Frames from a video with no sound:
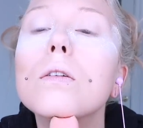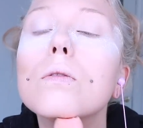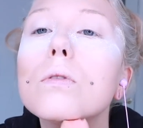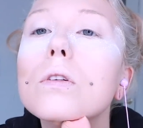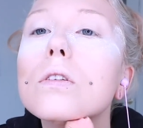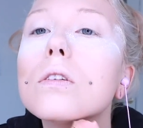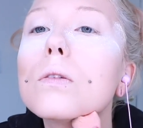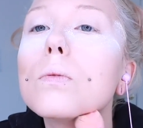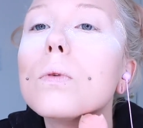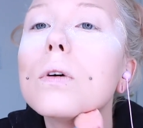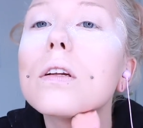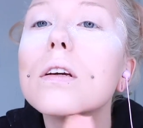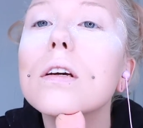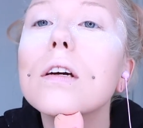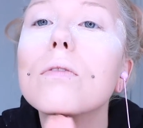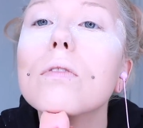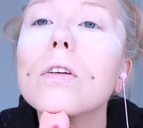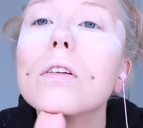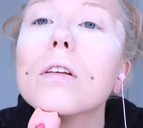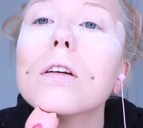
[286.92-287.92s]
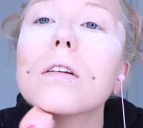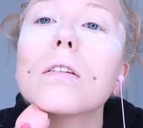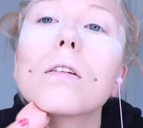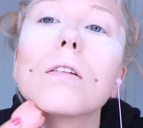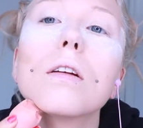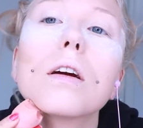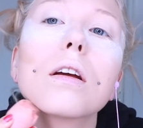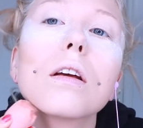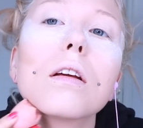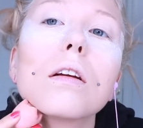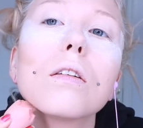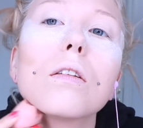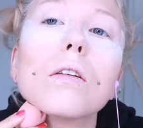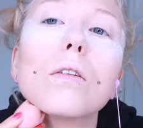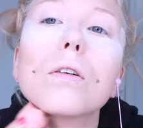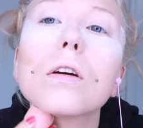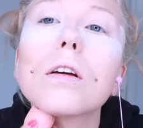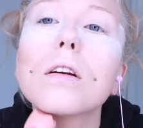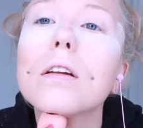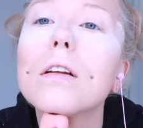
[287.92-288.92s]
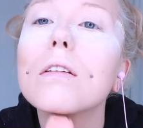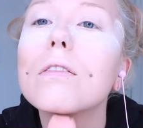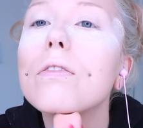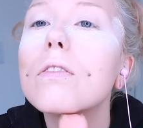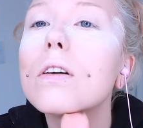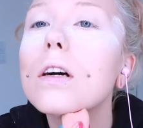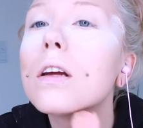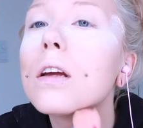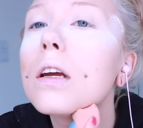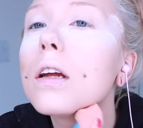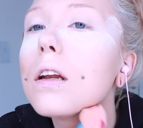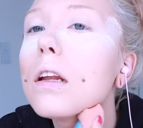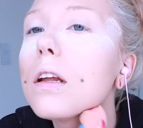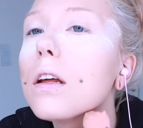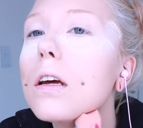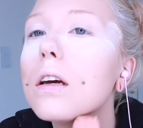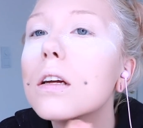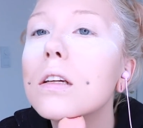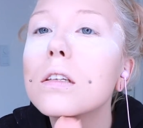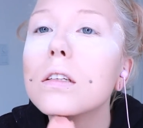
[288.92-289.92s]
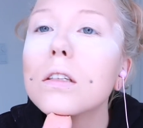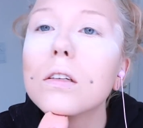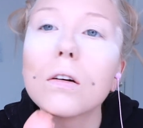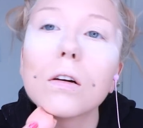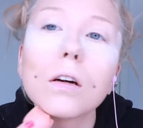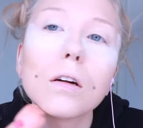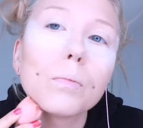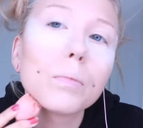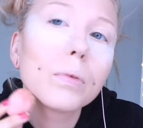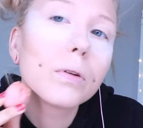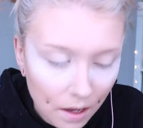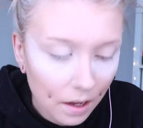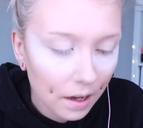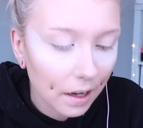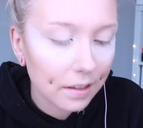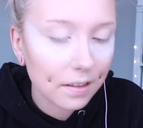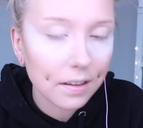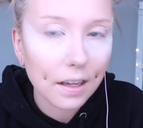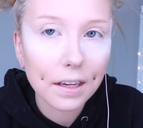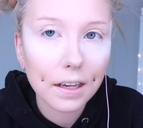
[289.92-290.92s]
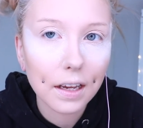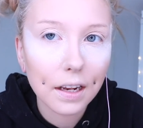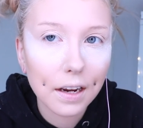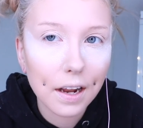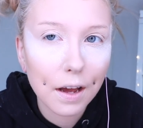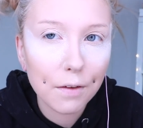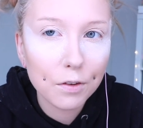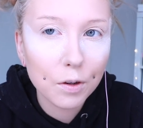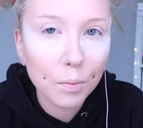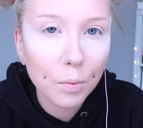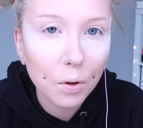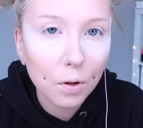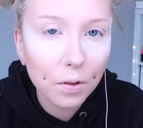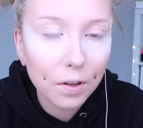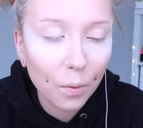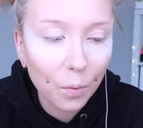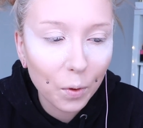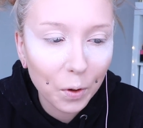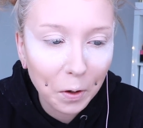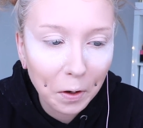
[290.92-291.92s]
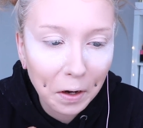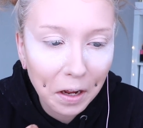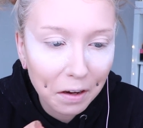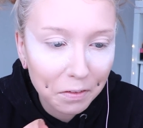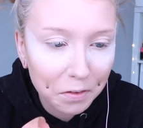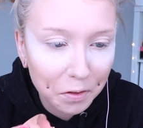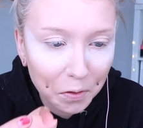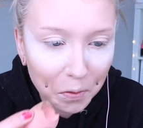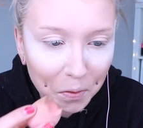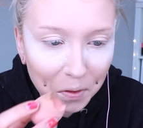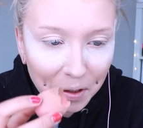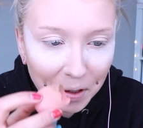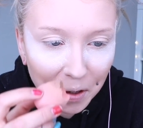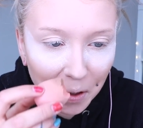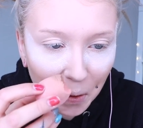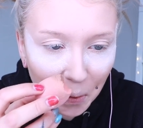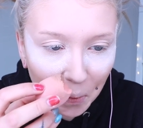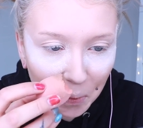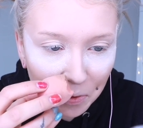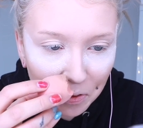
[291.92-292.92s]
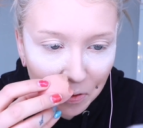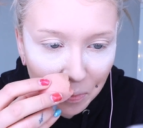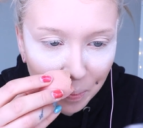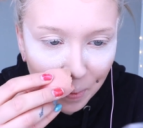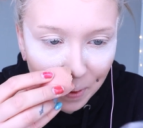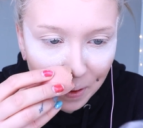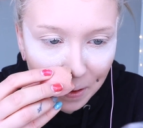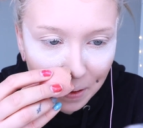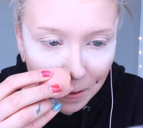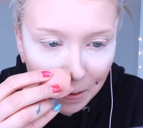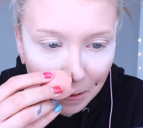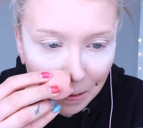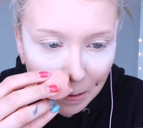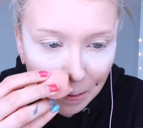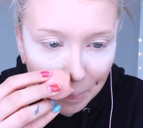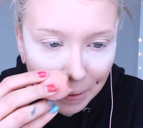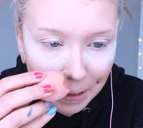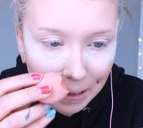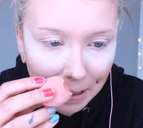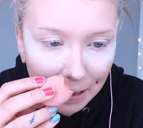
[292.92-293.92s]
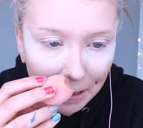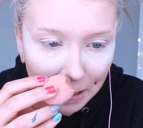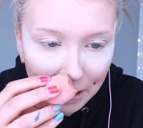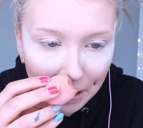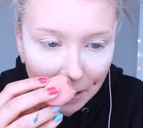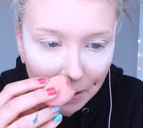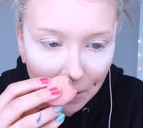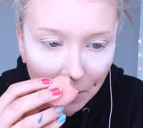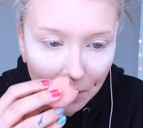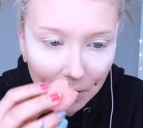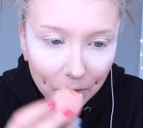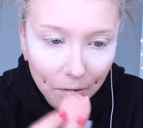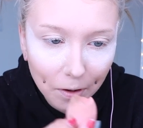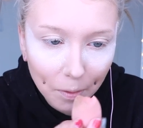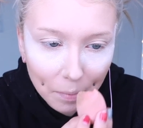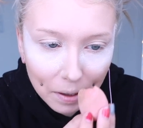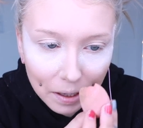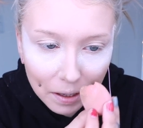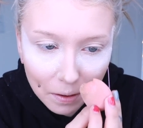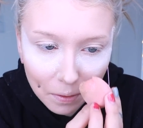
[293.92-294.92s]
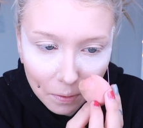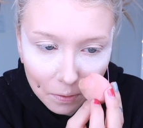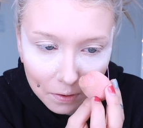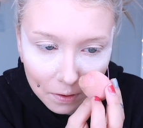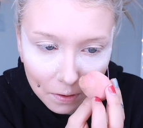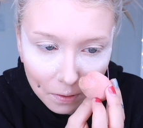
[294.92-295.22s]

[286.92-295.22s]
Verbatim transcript: We just want everything to like look defined and sharp. It's like inevitable that we're gonna have to do the nose, but oh my god, I hate contouring my nose.